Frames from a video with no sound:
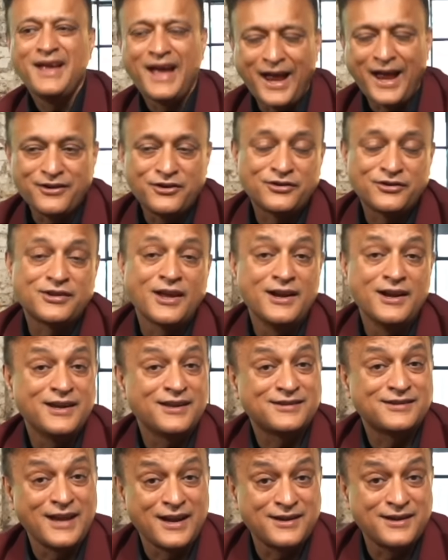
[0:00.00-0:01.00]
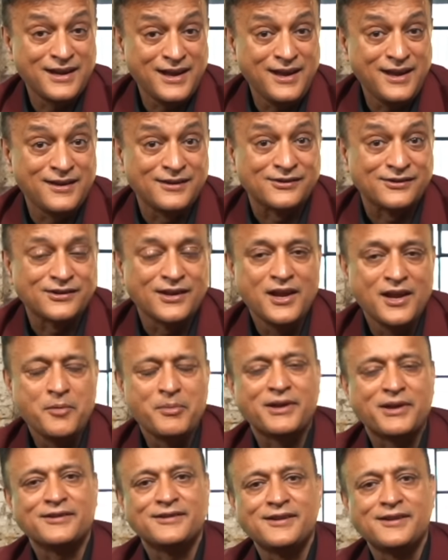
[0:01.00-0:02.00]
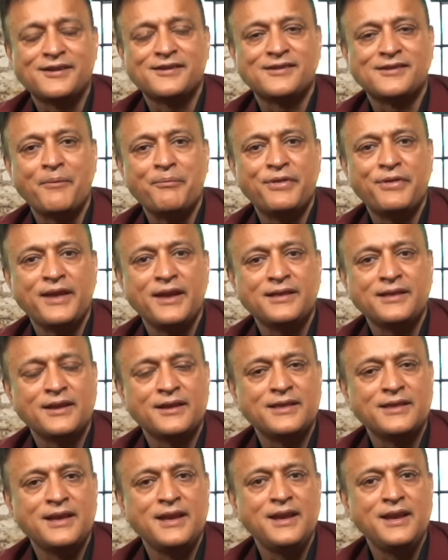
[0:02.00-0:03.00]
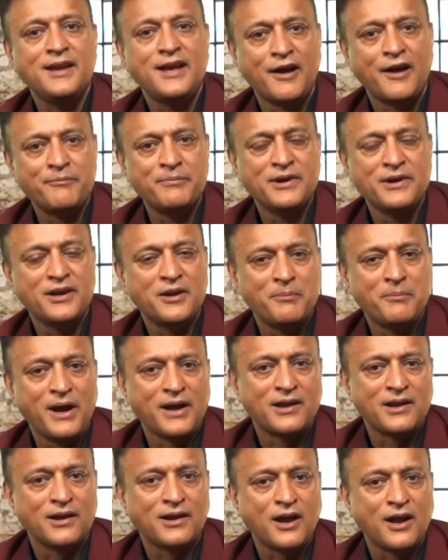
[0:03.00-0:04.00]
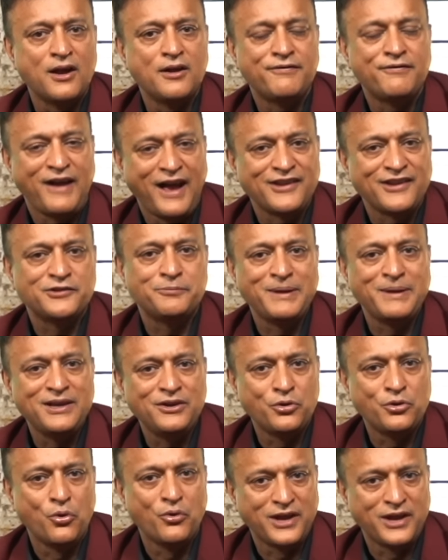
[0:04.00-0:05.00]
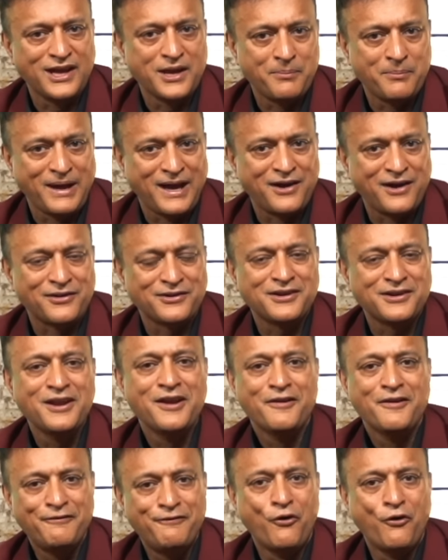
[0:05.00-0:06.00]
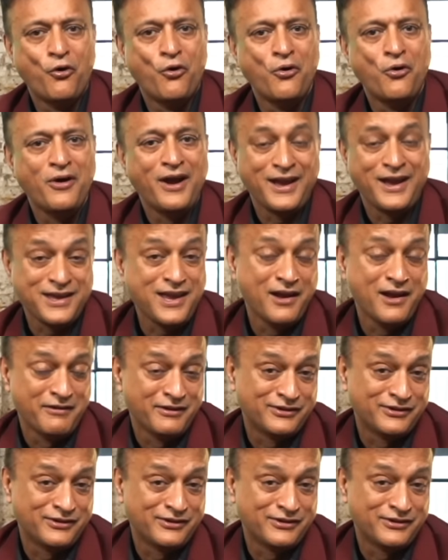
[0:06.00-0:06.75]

And to a certain extent it is, because this is something that the government and Michael Gove has been talking about for a year or